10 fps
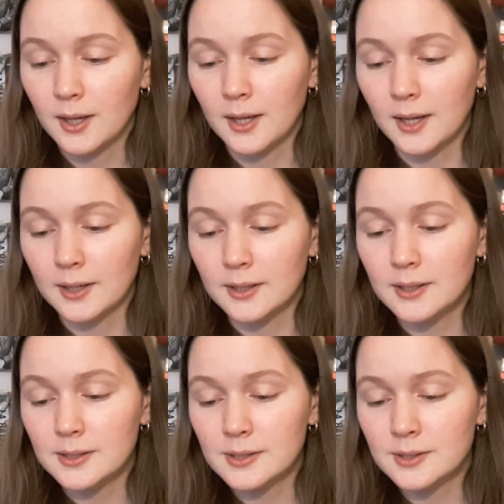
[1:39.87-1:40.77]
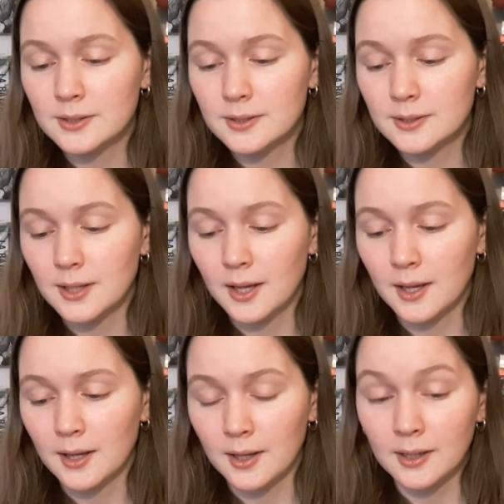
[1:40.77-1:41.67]
And it is
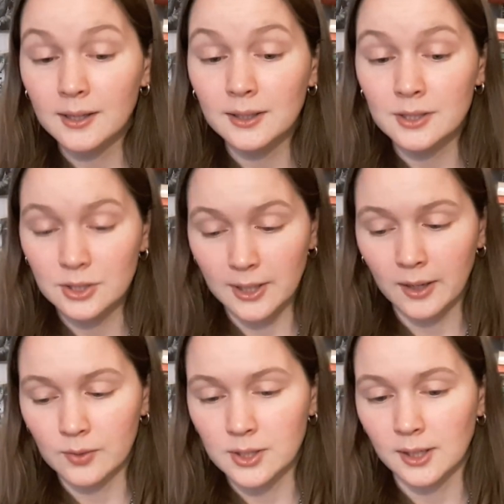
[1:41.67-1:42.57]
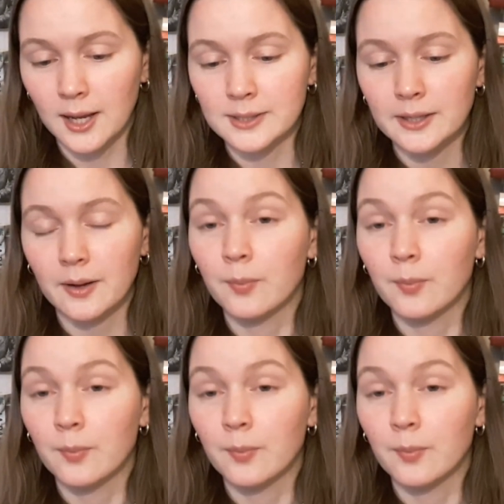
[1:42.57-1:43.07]
an English language classic,